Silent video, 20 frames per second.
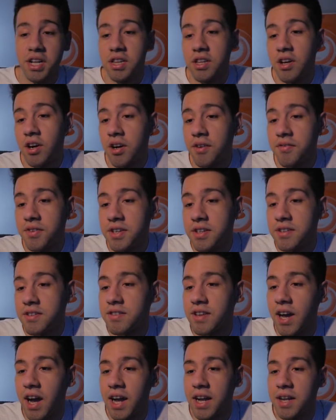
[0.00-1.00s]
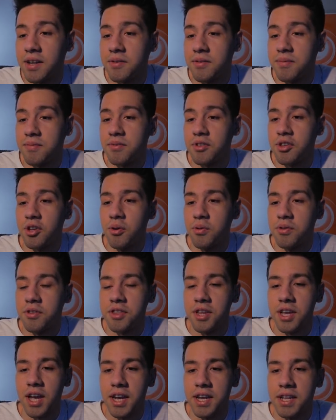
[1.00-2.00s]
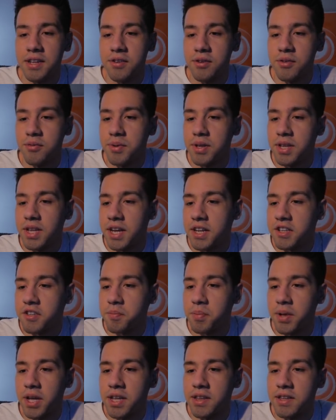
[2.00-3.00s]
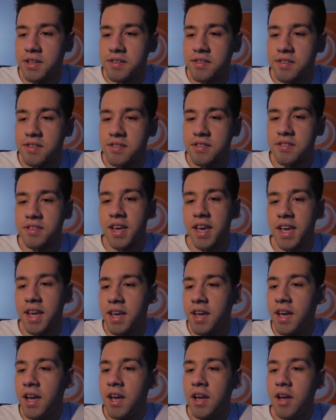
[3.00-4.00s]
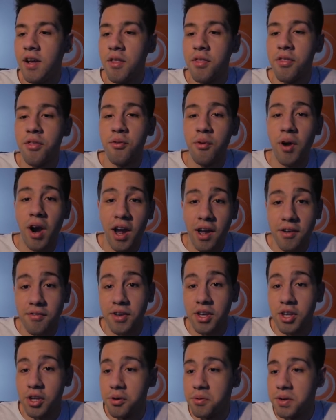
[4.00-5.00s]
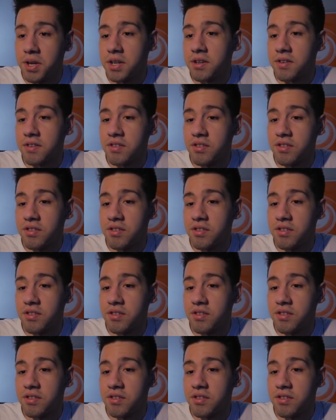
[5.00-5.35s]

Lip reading: Larvas. I don't think I need to really explain this. This is a Thrive unit.